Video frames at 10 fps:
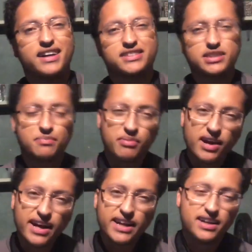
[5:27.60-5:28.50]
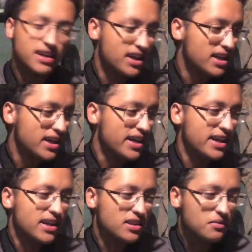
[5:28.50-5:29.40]
It's just bright,
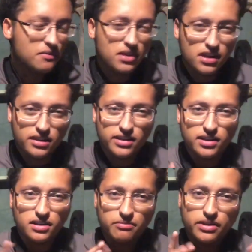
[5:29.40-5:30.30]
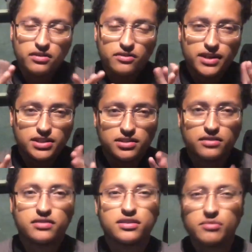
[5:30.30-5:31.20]
and the middle
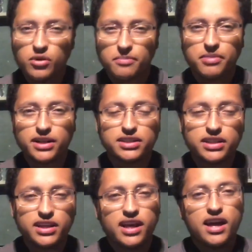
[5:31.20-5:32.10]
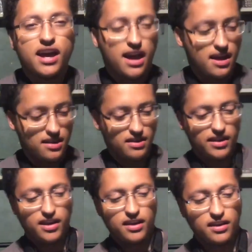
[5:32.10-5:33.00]
register is a little more buzzy, and
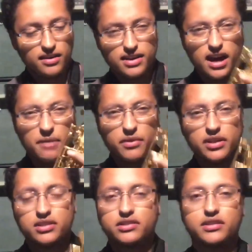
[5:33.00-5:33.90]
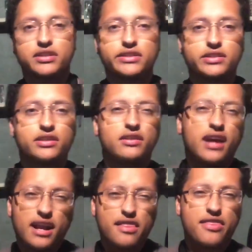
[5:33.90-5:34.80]
the top register is just
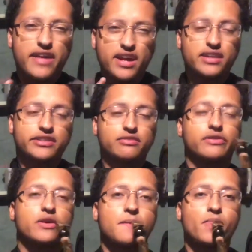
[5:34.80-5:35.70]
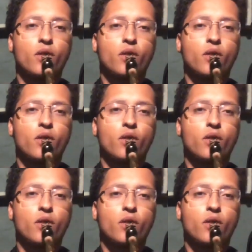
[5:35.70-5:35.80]
kind of thin and shrill.